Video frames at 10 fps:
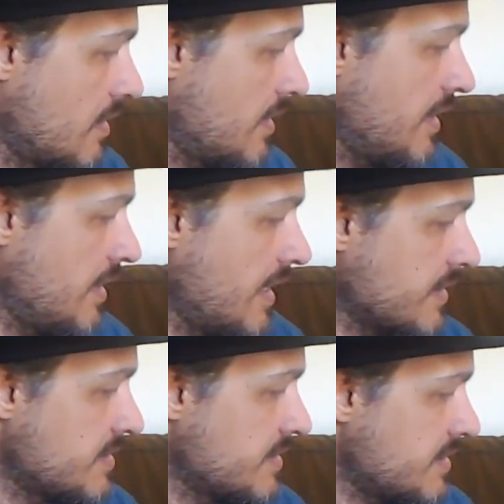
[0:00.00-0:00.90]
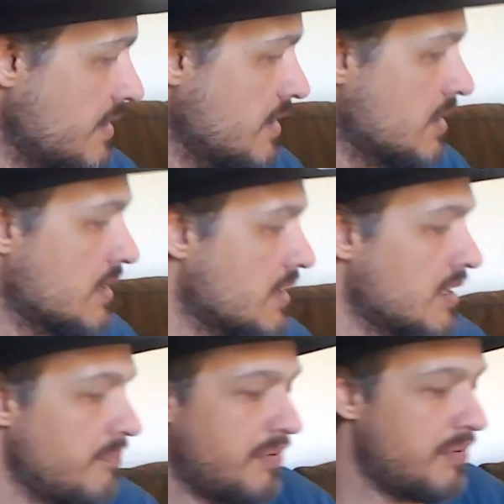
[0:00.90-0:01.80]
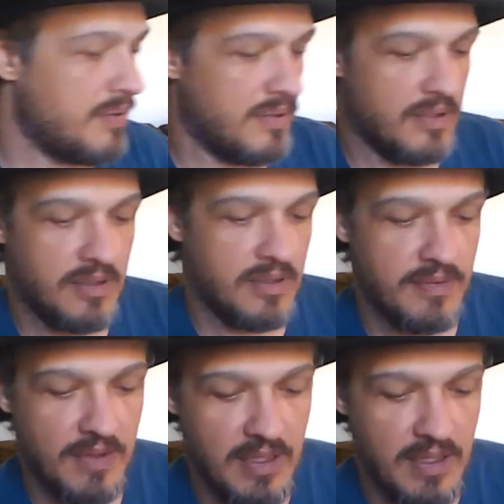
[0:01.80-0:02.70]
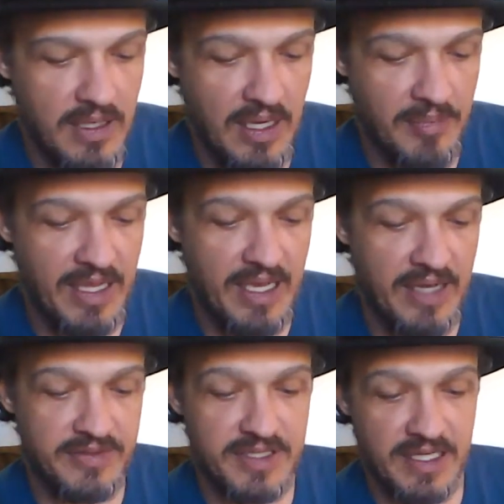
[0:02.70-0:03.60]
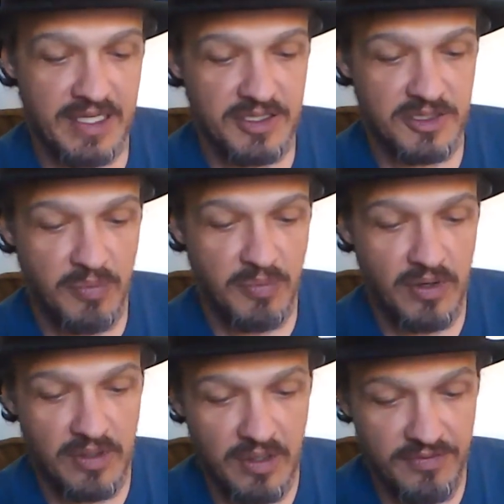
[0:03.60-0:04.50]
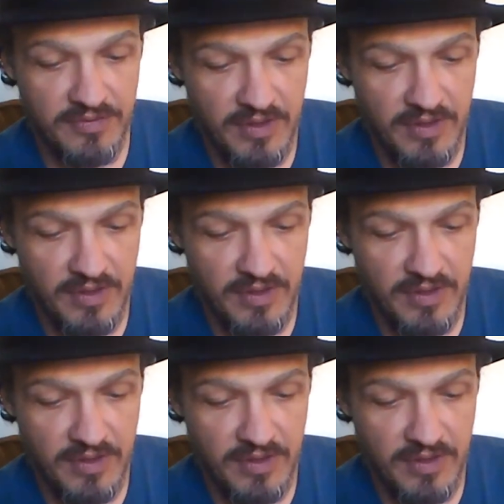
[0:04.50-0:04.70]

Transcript: next up, I may have to take this part off.